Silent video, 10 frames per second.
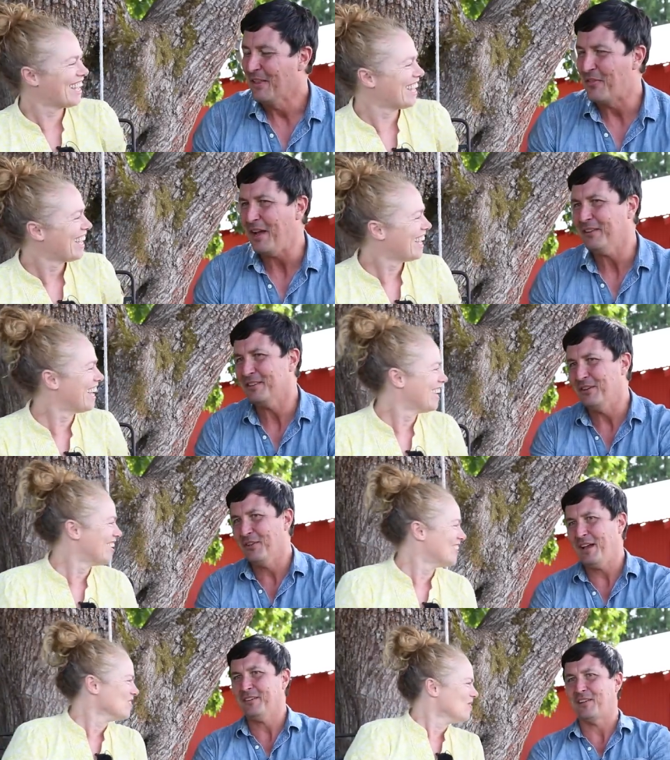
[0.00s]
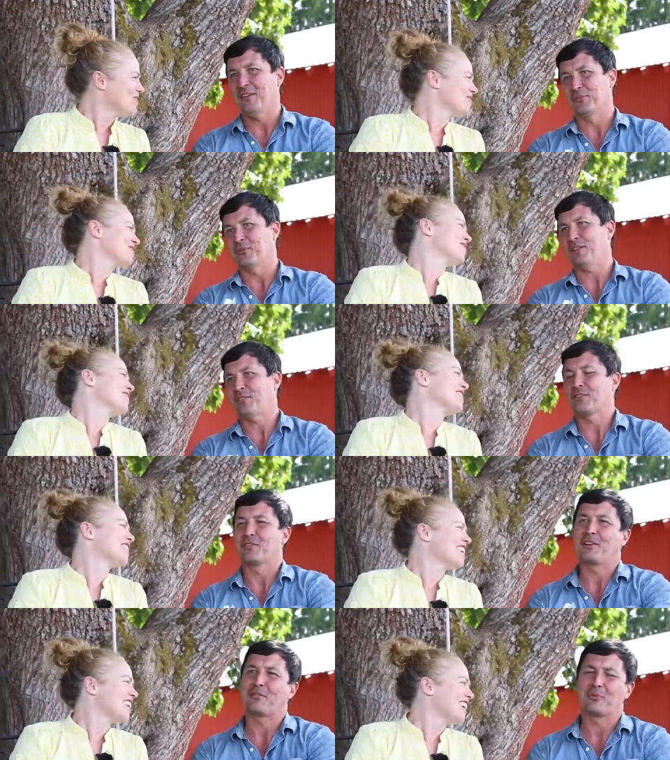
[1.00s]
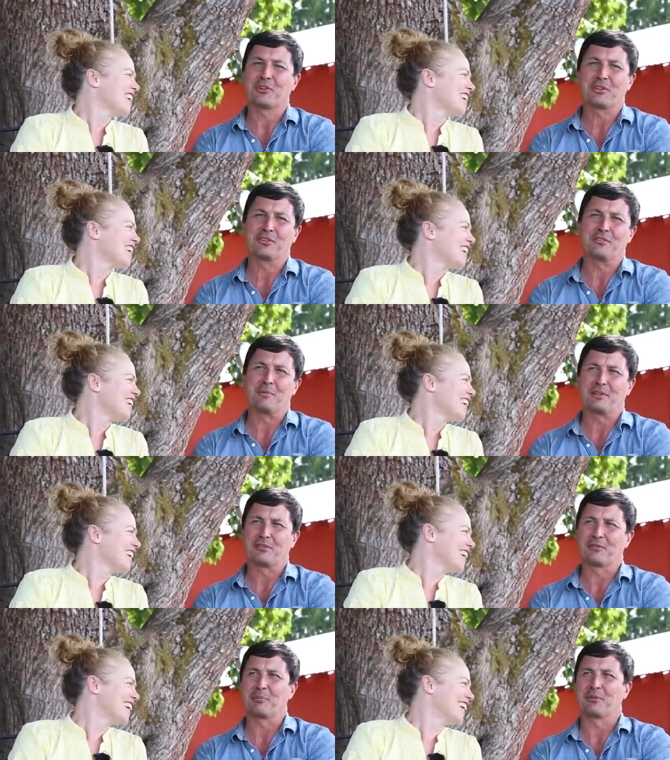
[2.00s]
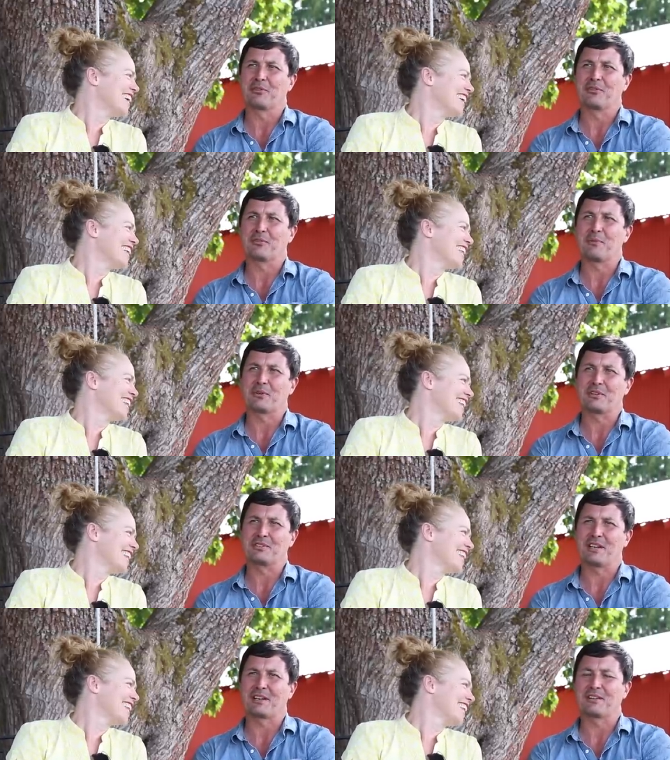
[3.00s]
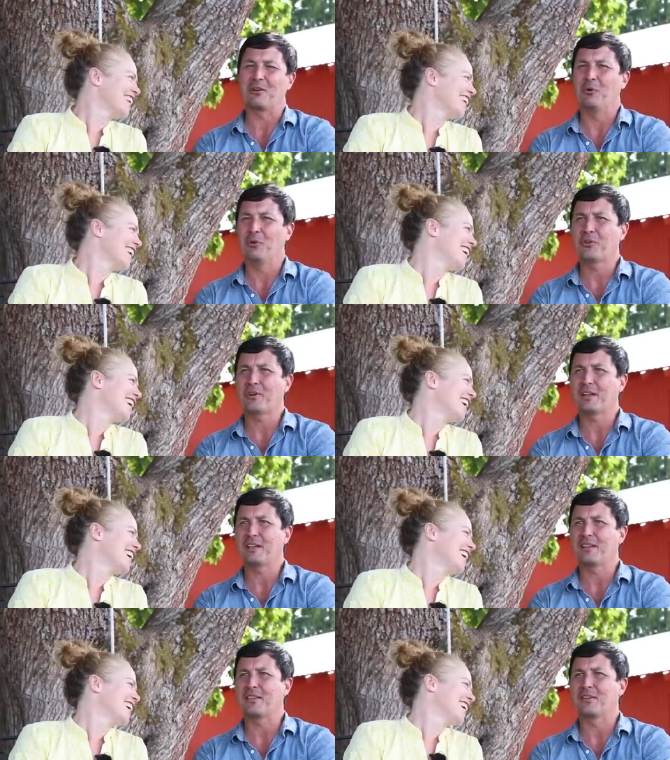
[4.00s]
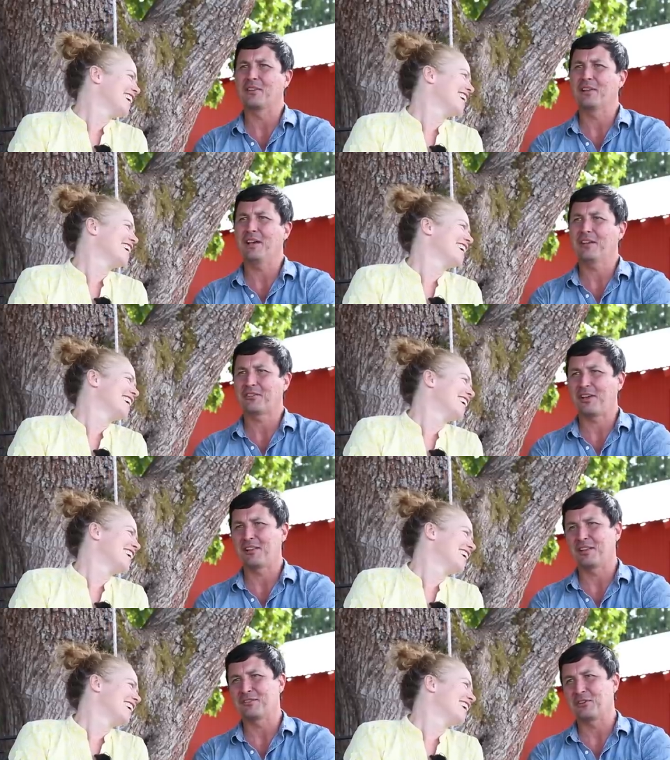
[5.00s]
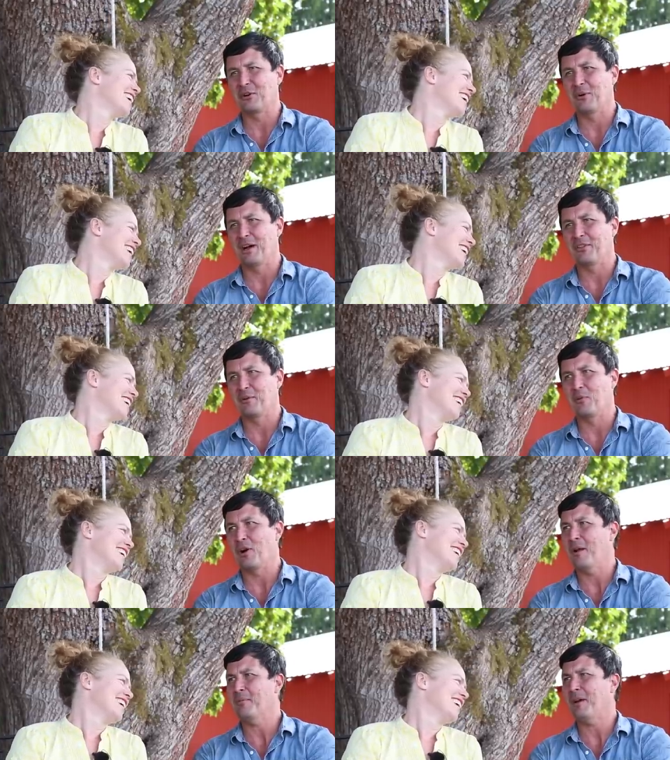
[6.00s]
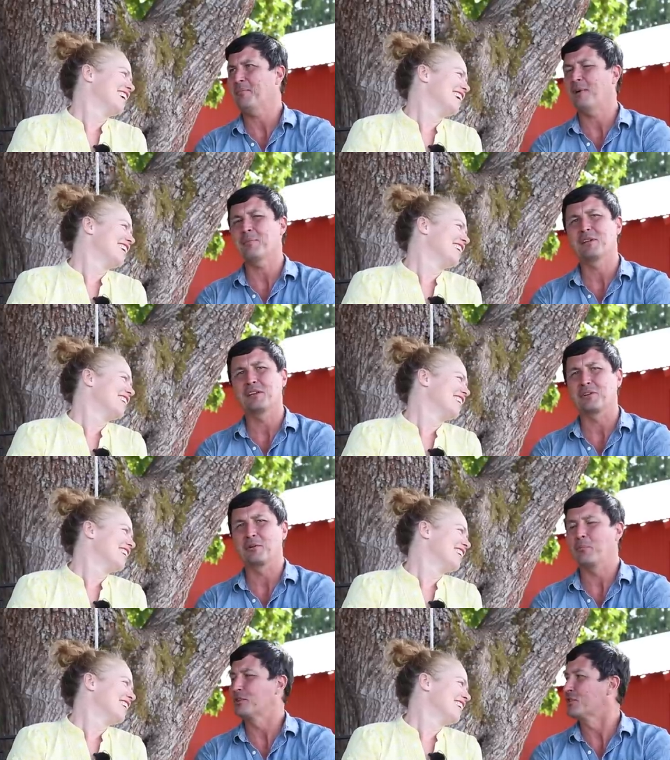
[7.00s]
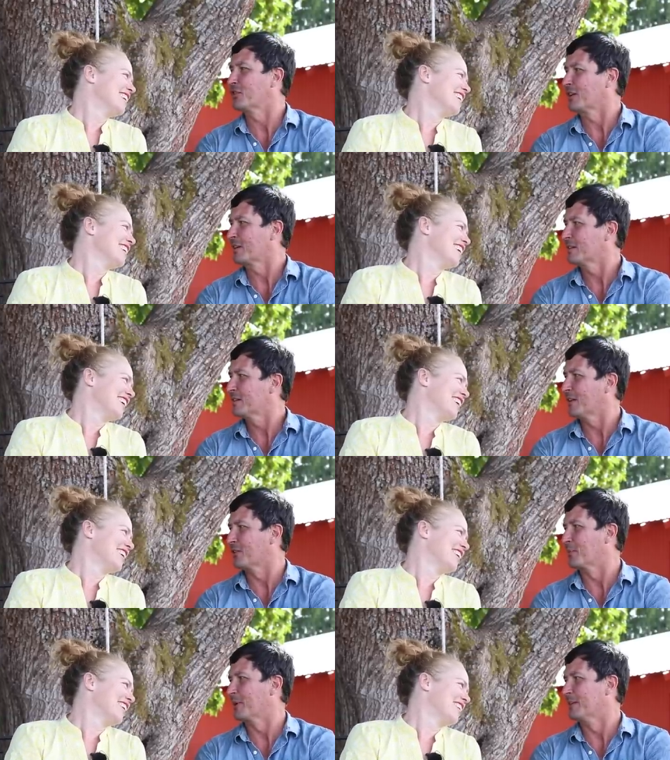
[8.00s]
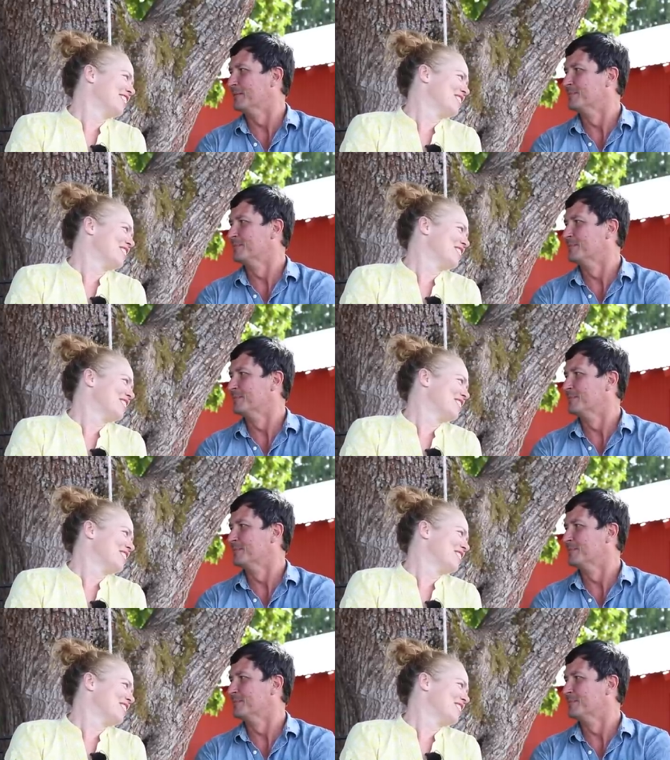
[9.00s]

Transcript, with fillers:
Speaker 1: that, you know that sounds that's starting to sound really good to me. The slippers and the smoking jacket. The older I get, the less I like to go out. The more I'm I'm, getting curmudgeonly a little bit.